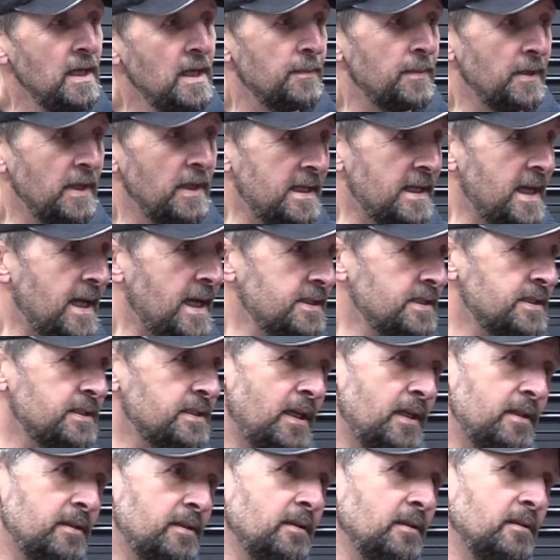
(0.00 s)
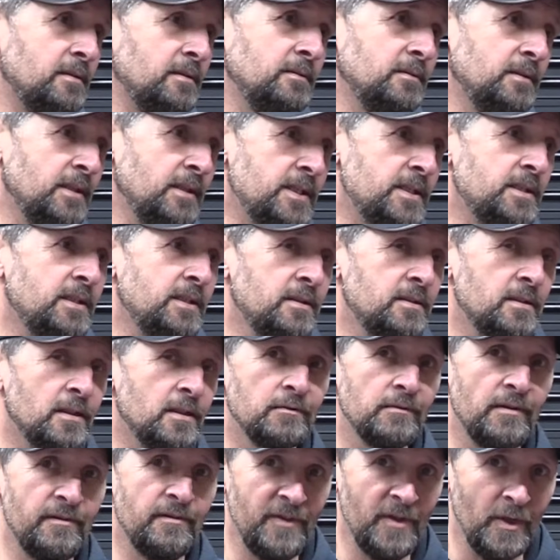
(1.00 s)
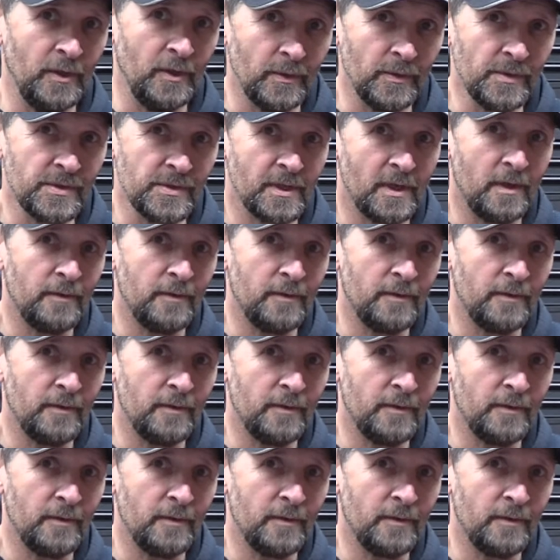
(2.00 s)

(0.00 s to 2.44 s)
But I can say that listening to the reviews